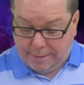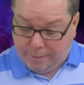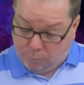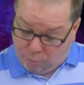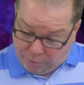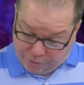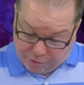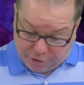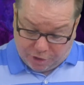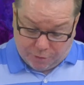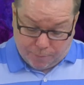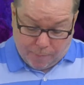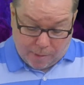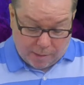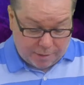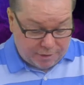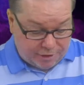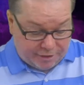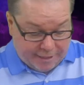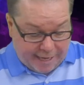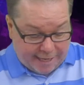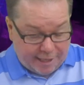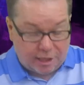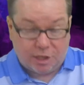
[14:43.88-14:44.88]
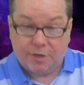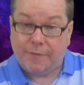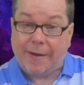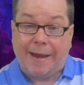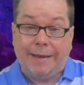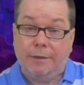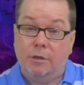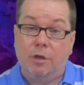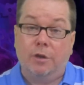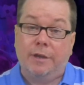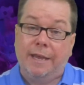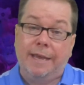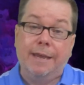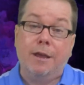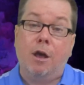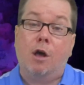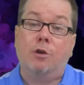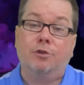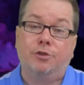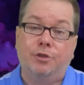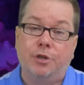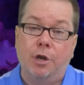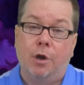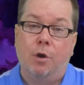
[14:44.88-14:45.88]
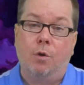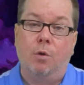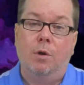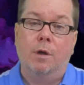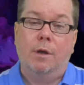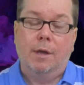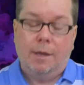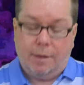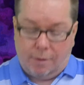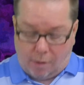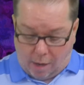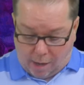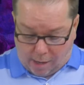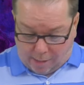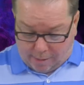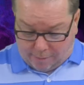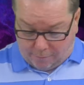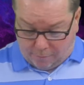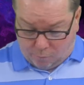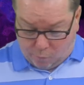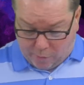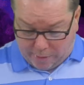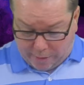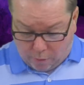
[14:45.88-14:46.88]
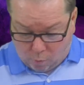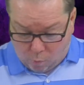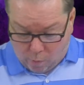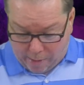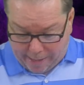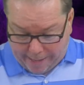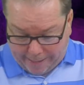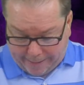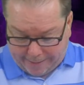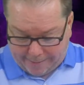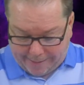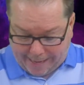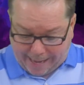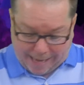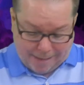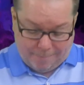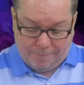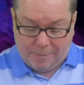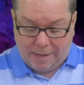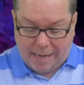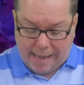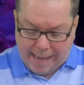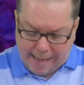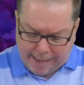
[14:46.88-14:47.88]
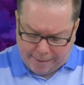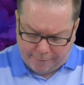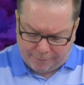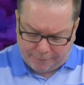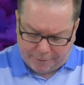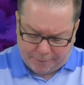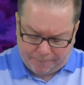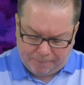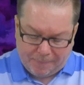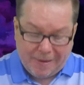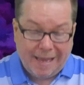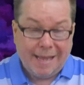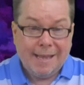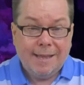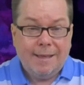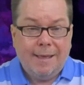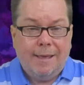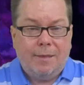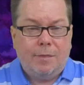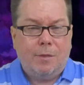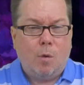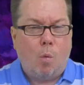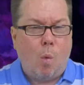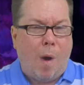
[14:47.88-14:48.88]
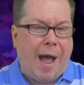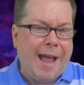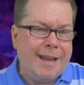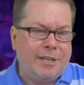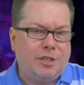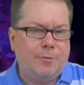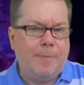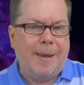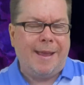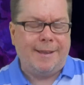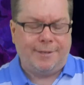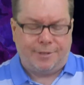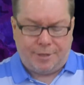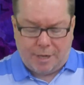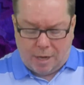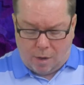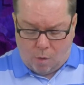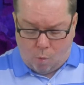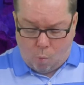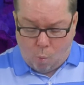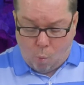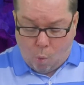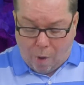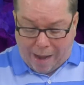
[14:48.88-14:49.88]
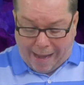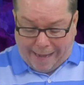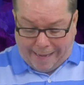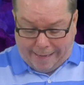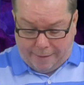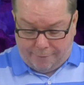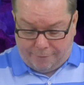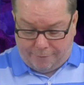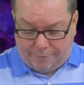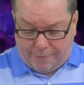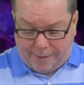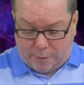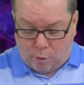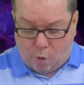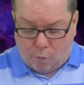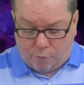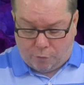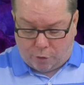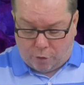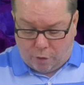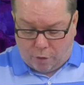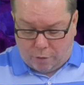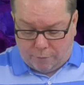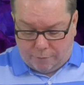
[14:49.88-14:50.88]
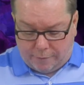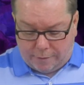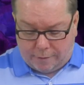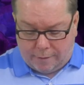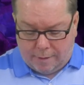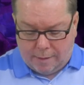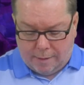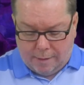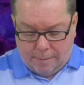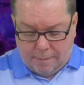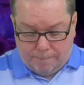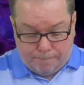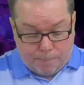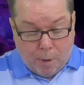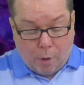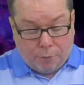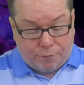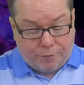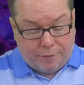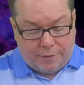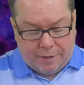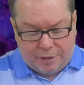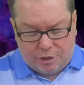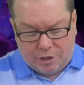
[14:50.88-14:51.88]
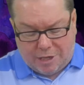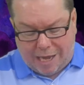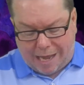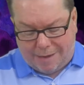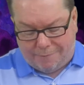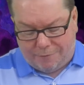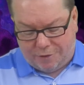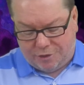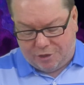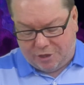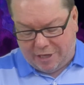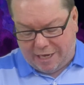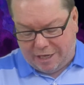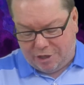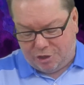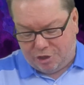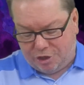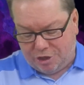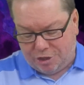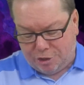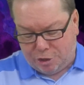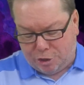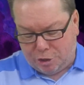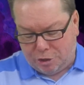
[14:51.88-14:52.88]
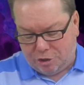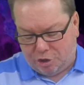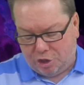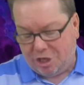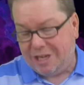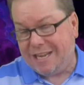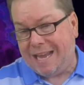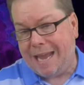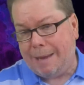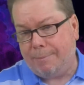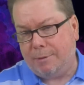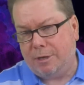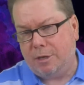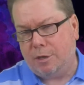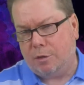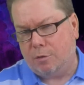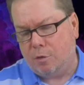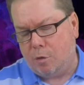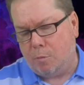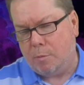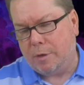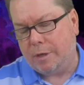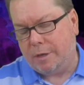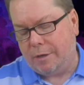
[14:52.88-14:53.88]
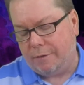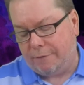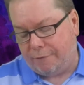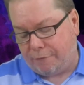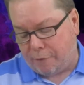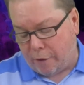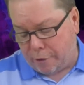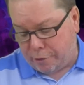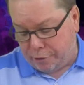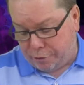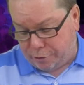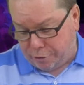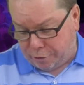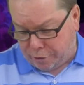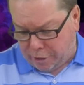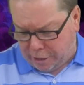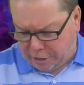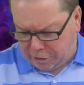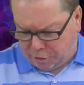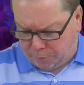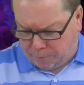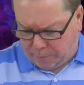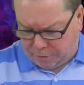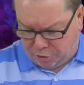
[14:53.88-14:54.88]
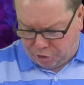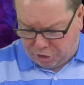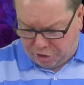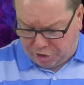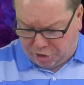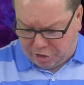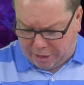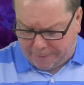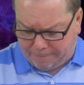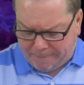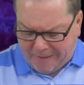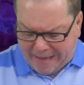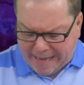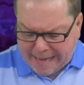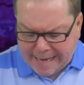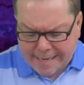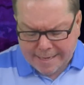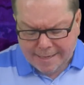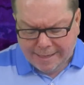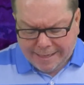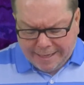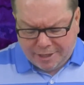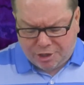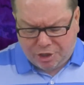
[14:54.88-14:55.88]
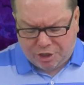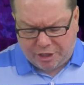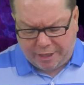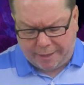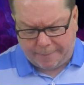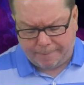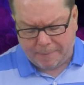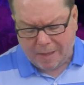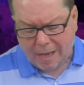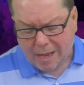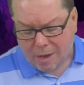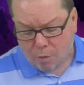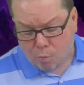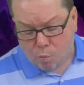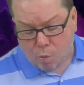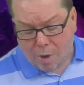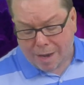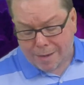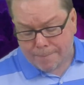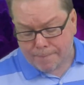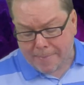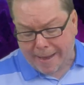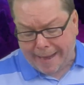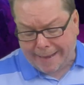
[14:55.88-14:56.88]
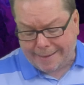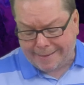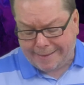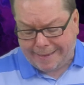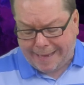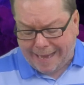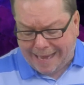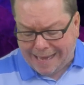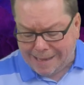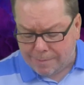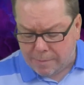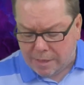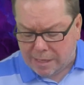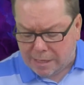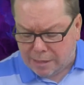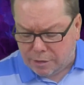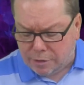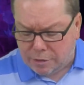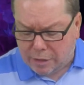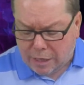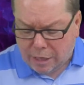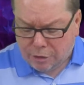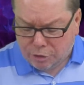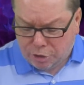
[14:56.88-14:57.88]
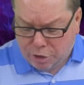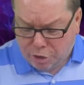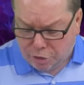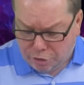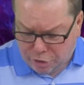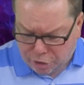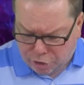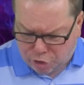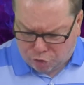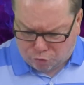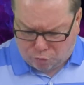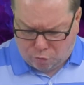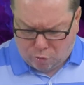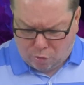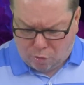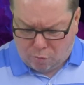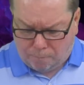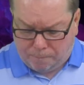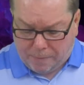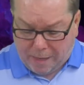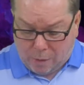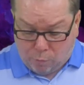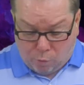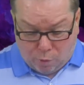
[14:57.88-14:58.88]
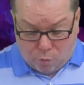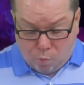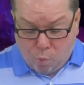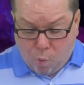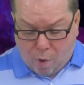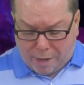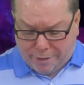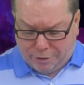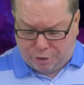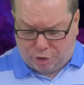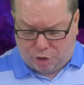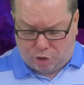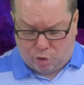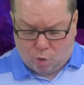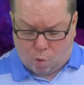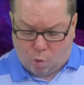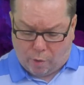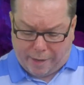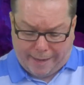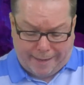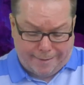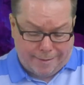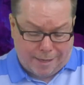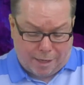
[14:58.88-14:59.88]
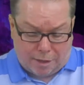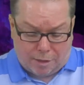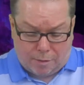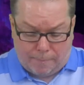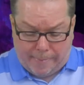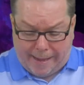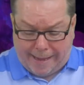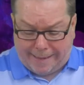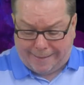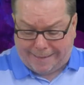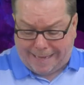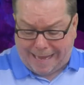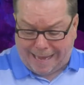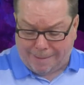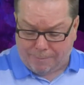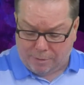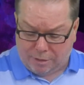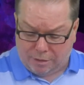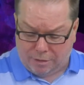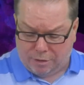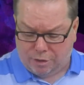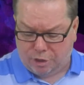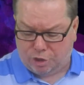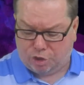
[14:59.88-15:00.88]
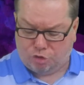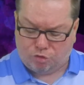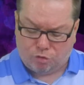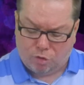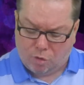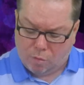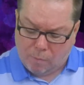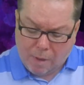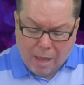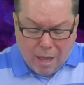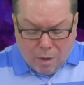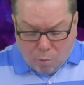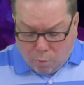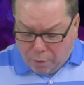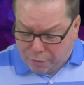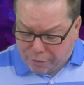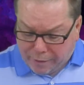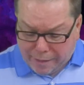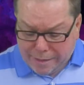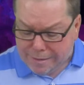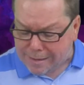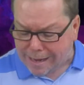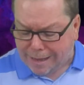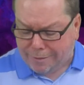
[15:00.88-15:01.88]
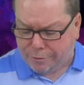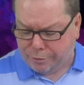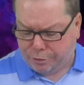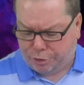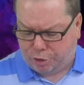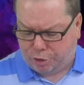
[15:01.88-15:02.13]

With a smug, satisfied look, he also uh, went away, got up and left. The wise man's wife had overheard the, both of these conversations, and she came into the room and confronted her husband. She said, Listen, one man came into this room with one story, another man came into this room with another